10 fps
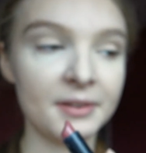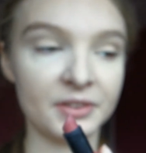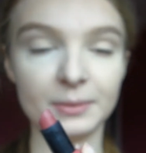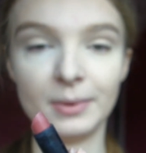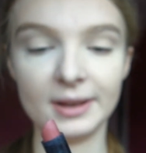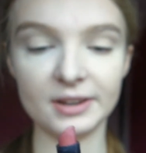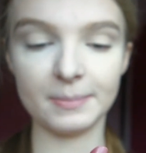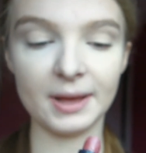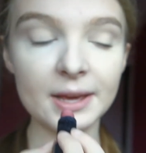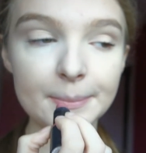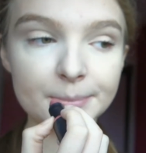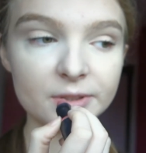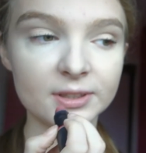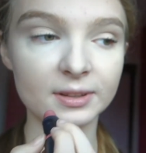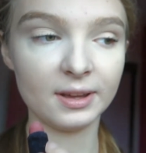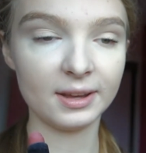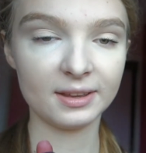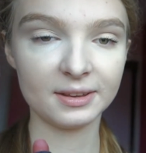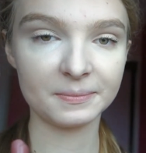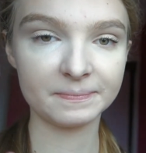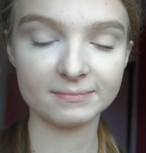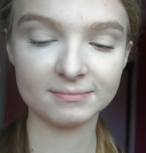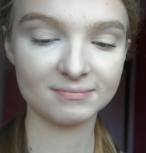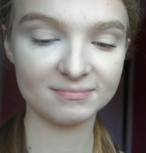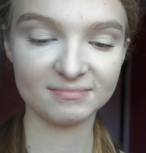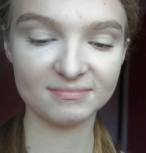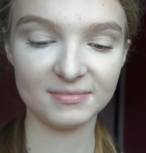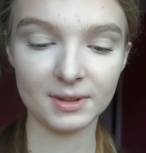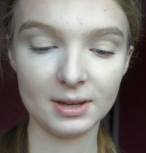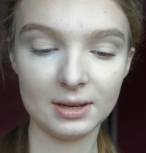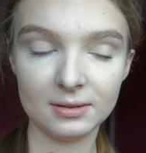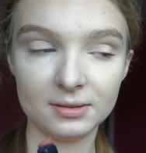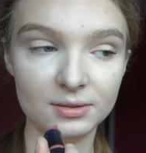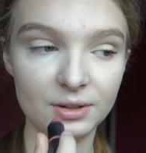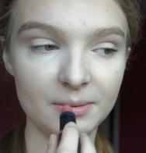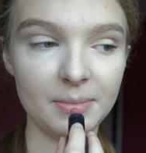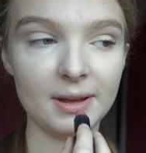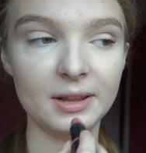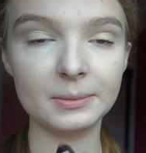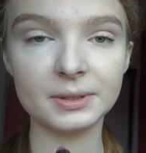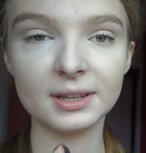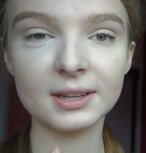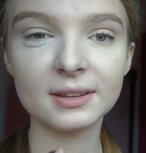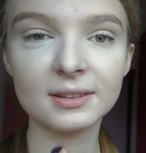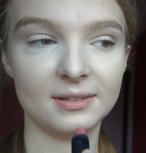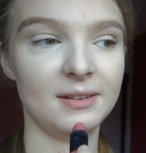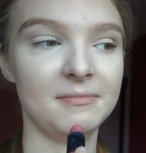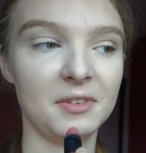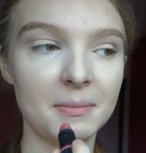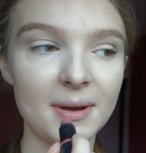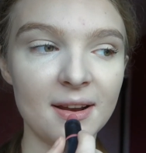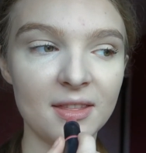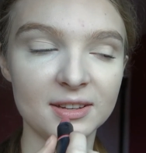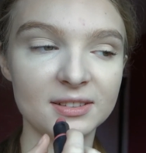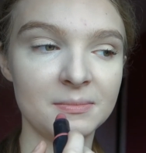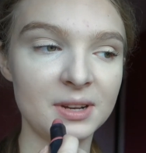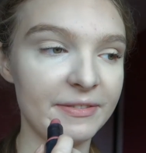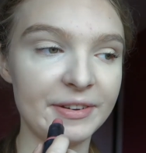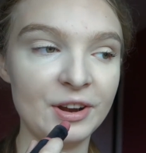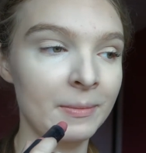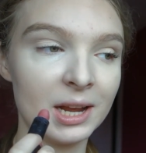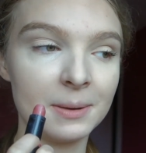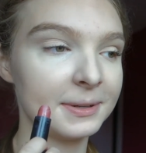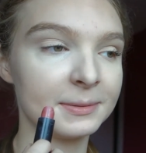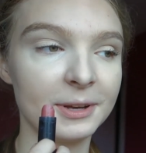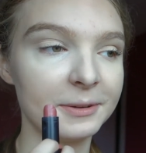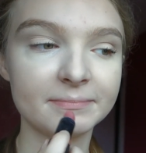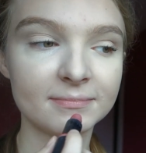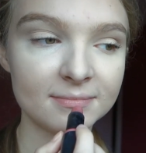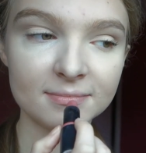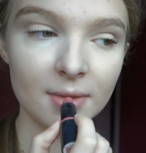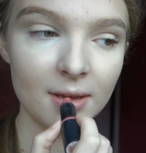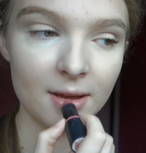colour. I just apply it to my lips, like you apply a lipstick. I'm really bad at this. I'm definitely not a makeup expert.